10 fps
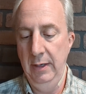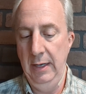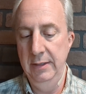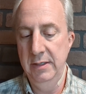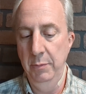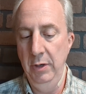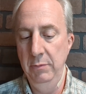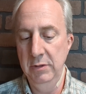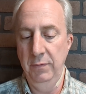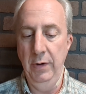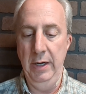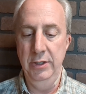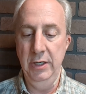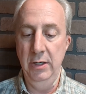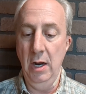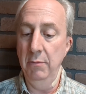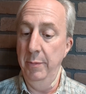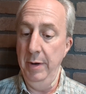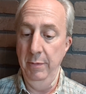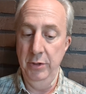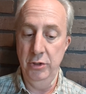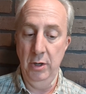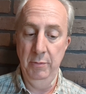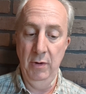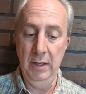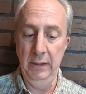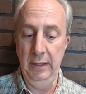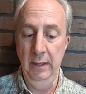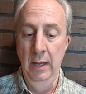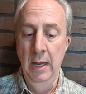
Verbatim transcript: and Cimorene was afraid she had not remembered the charm correctly.